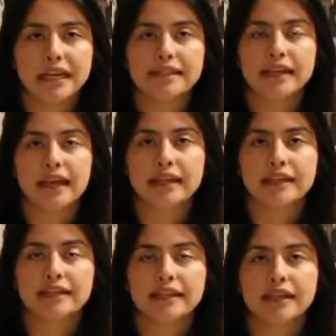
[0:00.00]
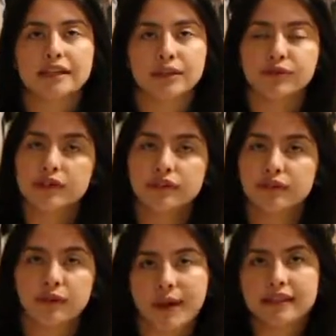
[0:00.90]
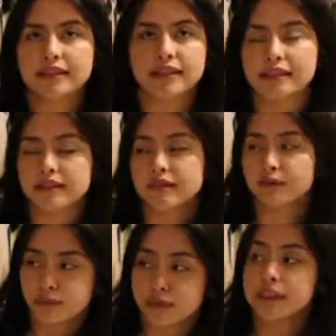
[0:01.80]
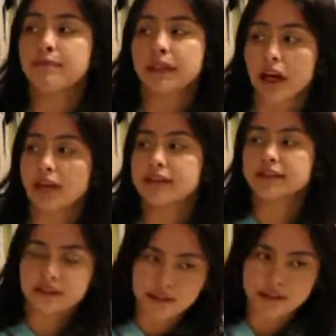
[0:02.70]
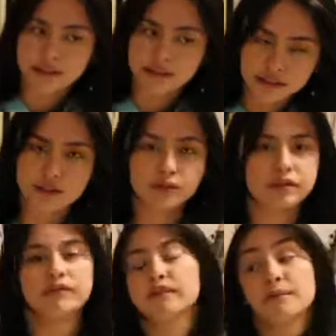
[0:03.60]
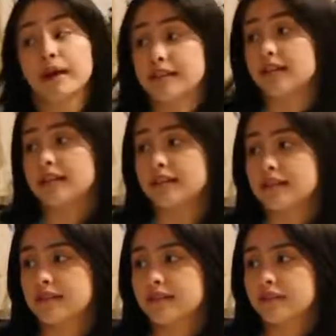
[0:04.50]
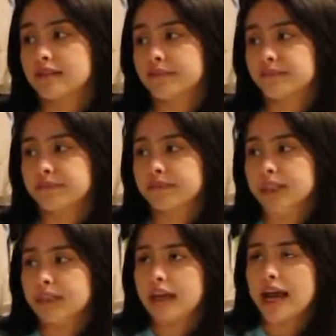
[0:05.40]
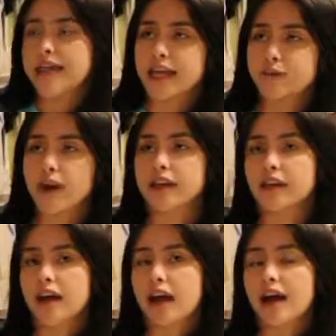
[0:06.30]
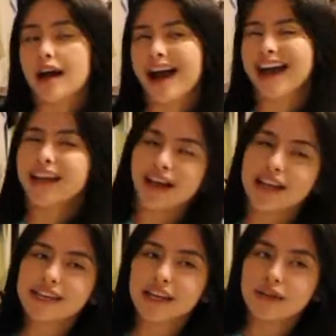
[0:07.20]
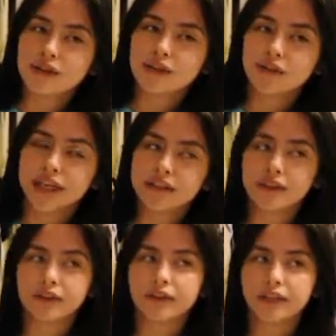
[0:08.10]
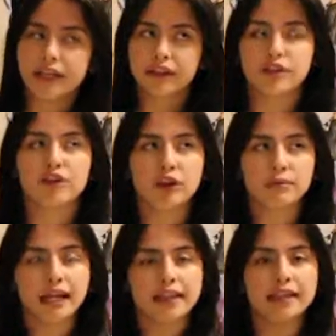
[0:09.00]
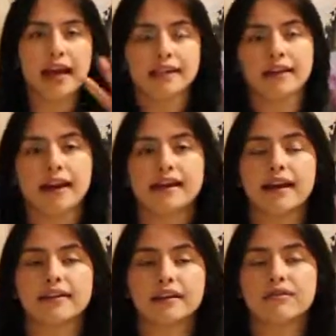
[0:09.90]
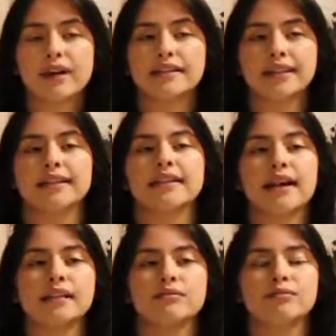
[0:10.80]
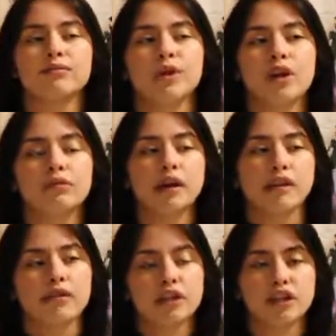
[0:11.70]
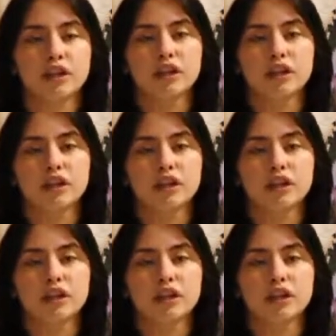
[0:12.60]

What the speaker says: is that it's exclusively for Mexicans. If we're really being honest, it's exclusively for Mexicans. And that's why I guess I like the term Latinx, and I identify as Latinx rather than